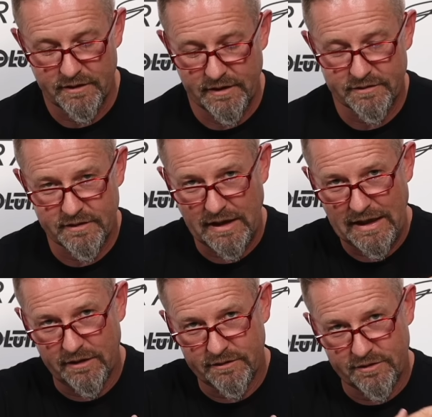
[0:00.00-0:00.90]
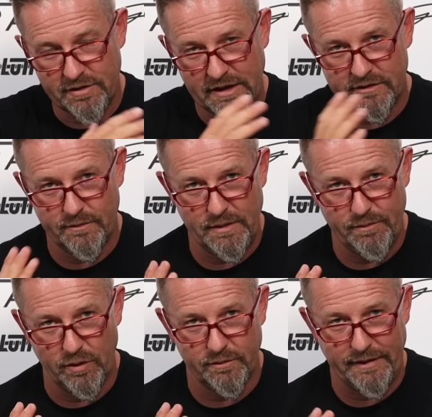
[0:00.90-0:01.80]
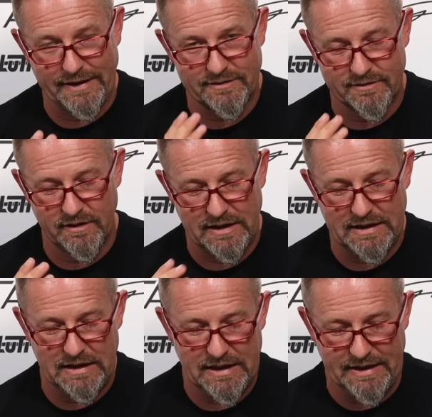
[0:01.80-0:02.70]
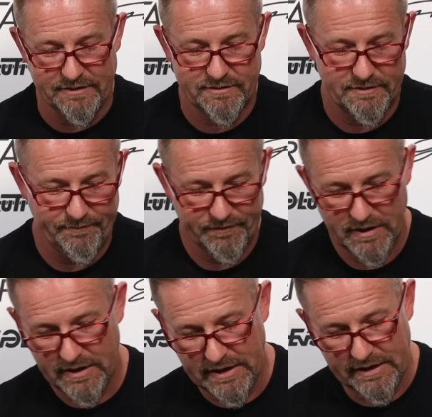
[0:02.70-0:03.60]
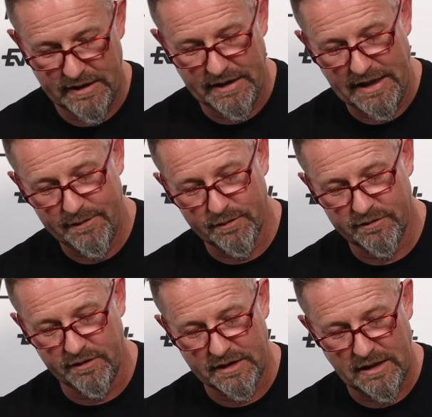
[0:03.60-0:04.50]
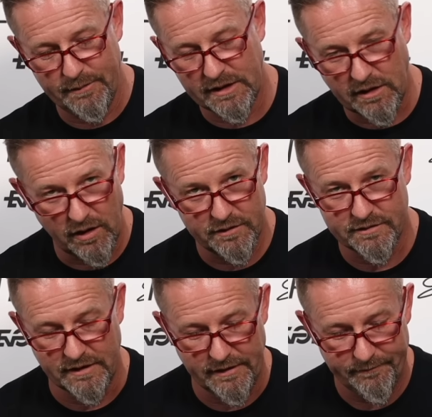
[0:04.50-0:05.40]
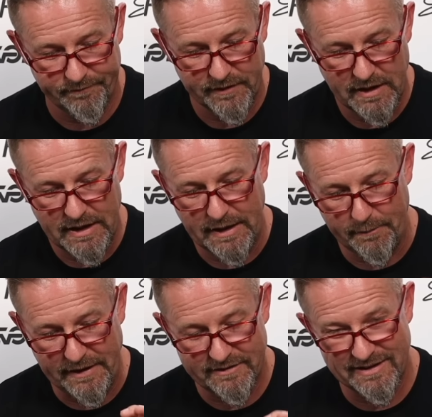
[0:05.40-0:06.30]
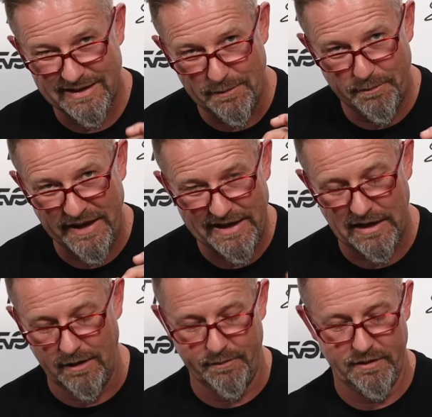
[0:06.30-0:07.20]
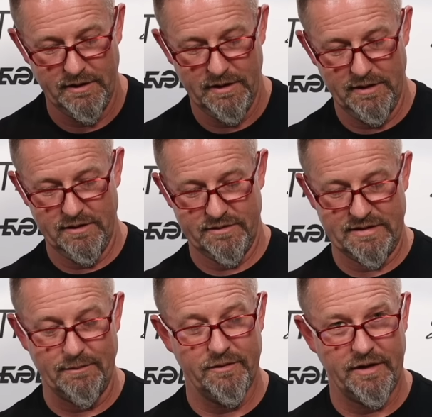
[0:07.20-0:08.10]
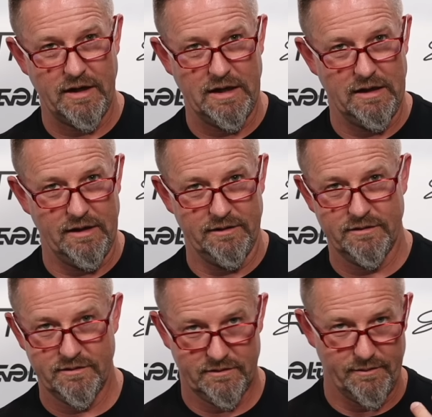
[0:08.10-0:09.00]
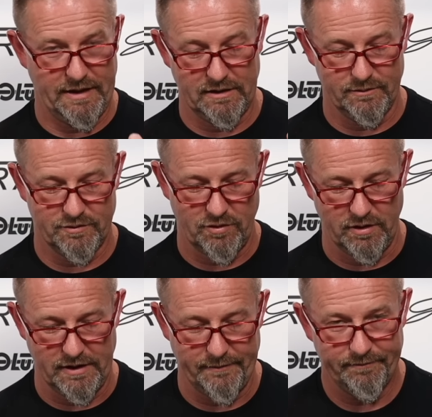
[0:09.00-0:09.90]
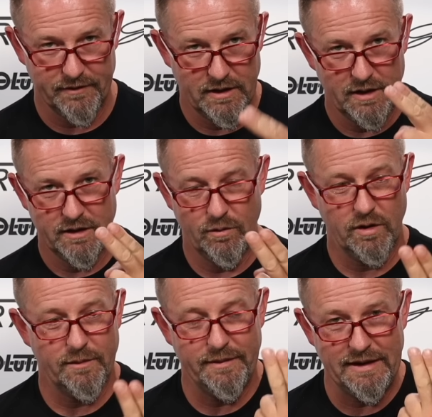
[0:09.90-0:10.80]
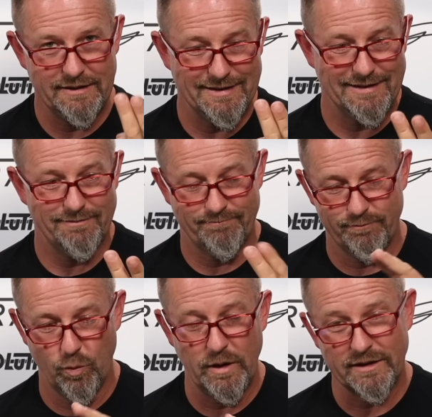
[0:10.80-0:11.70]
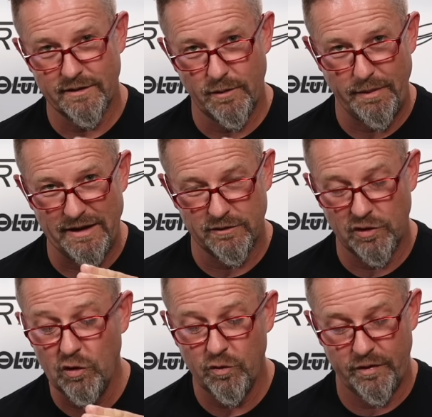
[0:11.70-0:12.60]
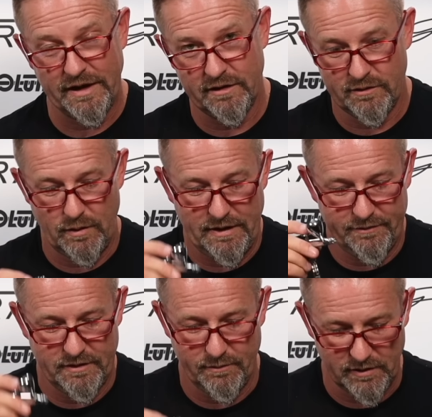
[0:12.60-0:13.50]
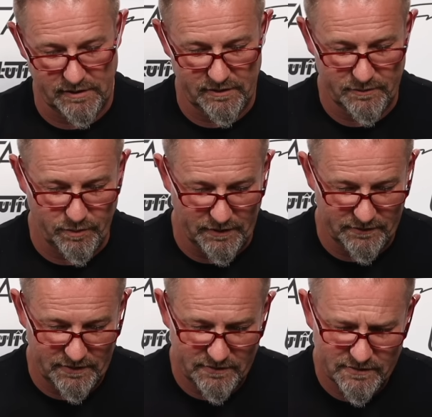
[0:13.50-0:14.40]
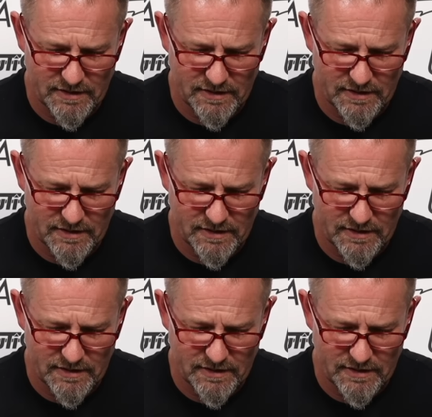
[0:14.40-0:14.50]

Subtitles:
this allows the trigger to be pulled back slightly less, and it enables you to come in closer and basically pick up some of the highlights to make them stronger. You want to be the width of about 2 fingers away from the model at this point. So you just